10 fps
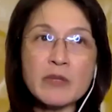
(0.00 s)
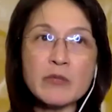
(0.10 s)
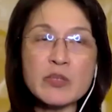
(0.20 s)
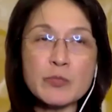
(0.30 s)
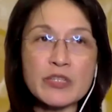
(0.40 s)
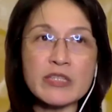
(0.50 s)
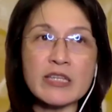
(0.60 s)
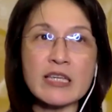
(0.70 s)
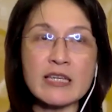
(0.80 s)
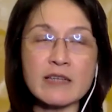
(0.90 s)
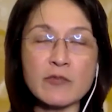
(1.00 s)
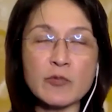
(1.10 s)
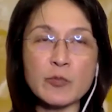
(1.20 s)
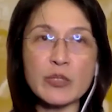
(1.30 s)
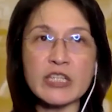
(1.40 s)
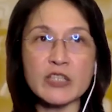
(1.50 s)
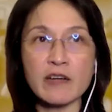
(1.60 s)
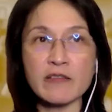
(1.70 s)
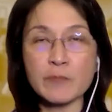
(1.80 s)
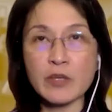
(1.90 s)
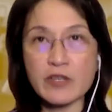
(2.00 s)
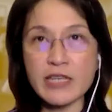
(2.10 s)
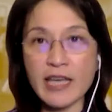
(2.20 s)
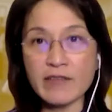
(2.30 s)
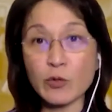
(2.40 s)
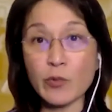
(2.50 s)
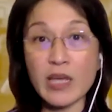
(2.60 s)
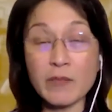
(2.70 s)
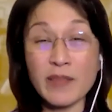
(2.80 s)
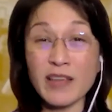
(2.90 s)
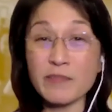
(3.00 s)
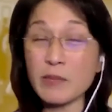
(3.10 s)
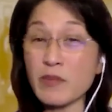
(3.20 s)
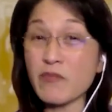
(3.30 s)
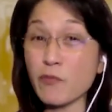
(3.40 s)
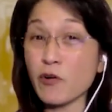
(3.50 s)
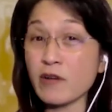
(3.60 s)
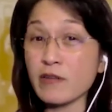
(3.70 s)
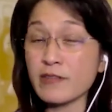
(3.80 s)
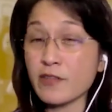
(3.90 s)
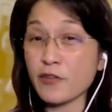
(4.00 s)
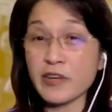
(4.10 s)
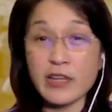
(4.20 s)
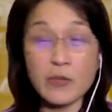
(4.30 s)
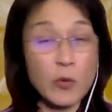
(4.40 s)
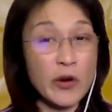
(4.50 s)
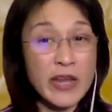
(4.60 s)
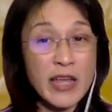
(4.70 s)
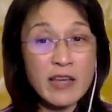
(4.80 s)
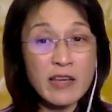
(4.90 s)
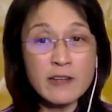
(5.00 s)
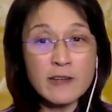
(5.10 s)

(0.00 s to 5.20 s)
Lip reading: was pretty tough because I had to wake up like maybe 4:30 in the morning.